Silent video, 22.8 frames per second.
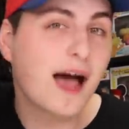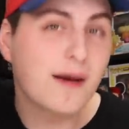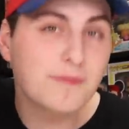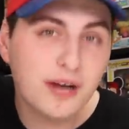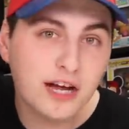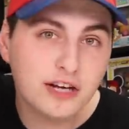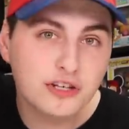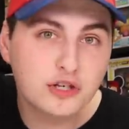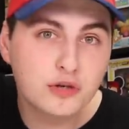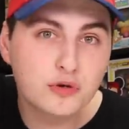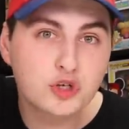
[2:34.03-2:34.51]
I'm
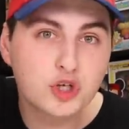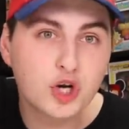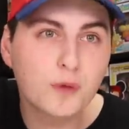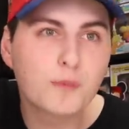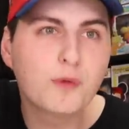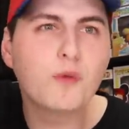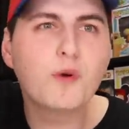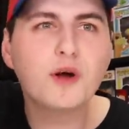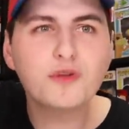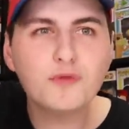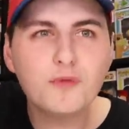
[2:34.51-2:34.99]
not too sure.
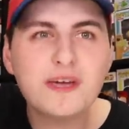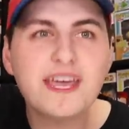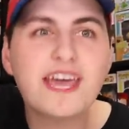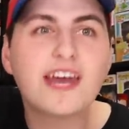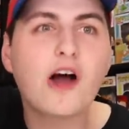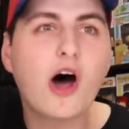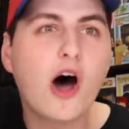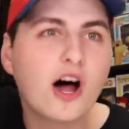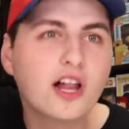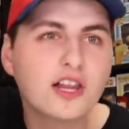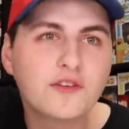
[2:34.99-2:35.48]
But once we
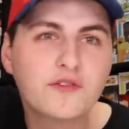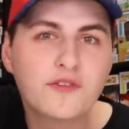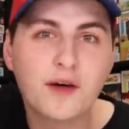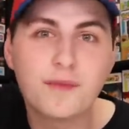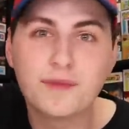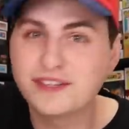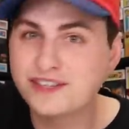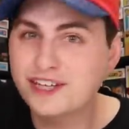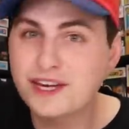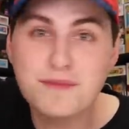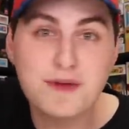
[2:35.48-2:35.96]
get all of
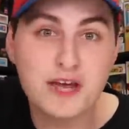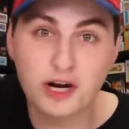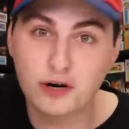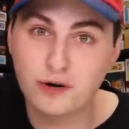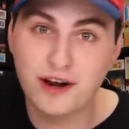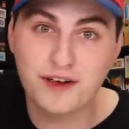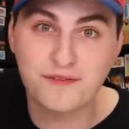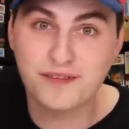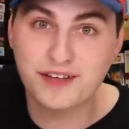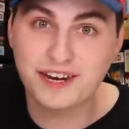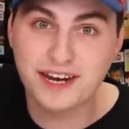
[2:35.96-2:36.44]
them, it's going to be a
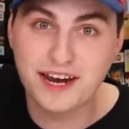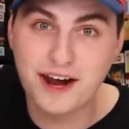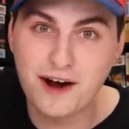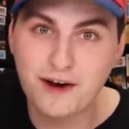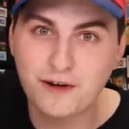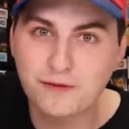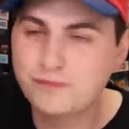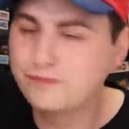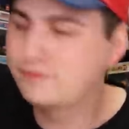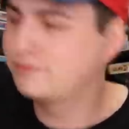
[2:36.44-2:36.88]
great video. All